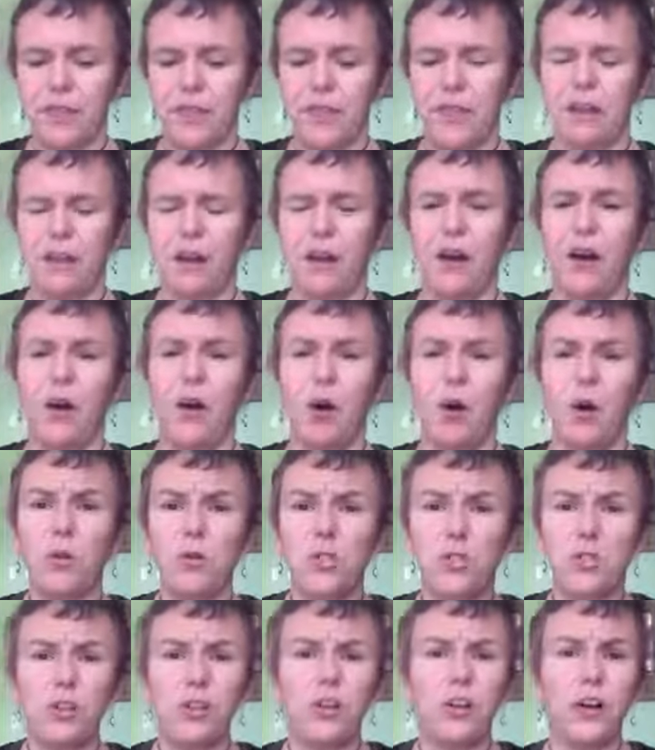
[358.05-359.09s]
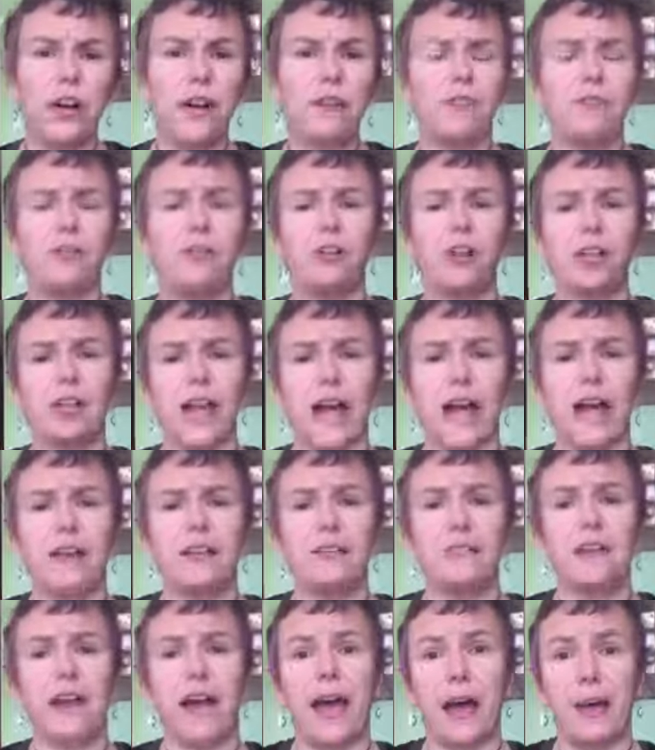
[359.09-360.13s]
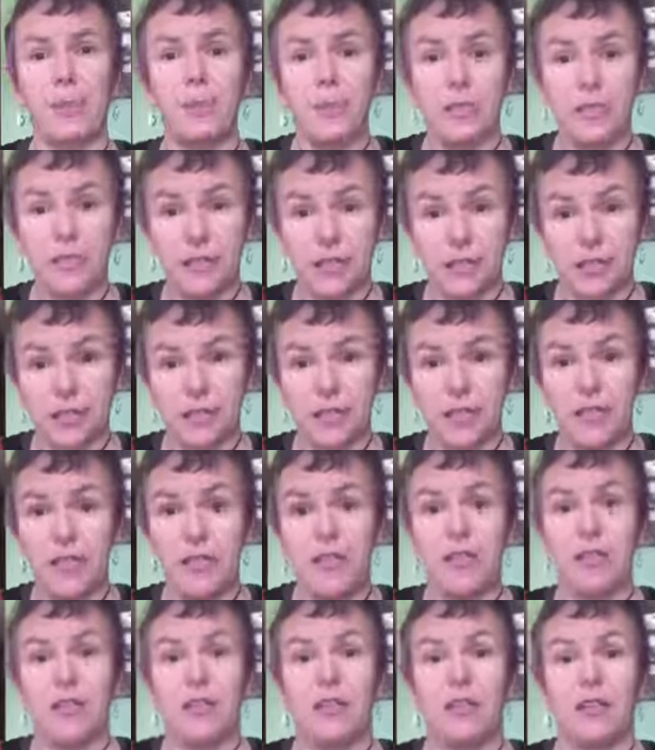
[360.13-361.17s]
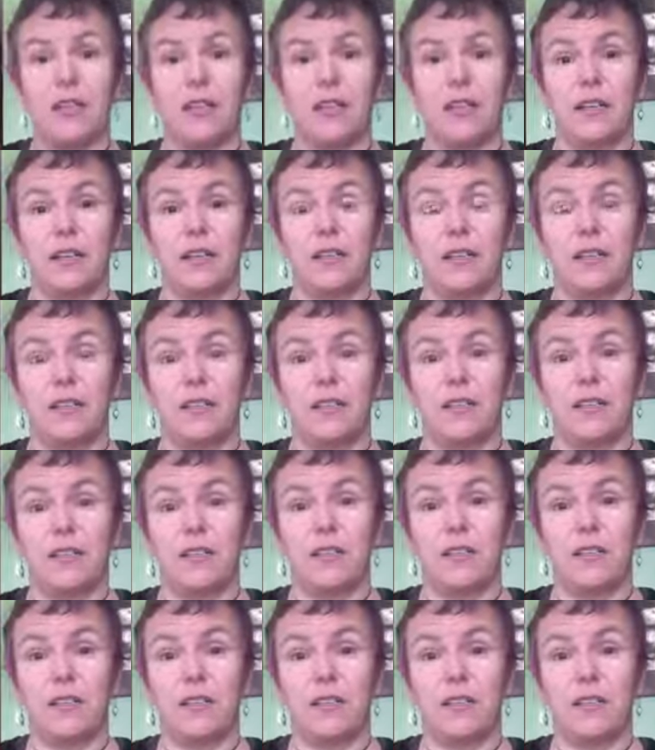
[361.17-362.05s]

Uh, also, great for a lack of appetite. Uh, and so,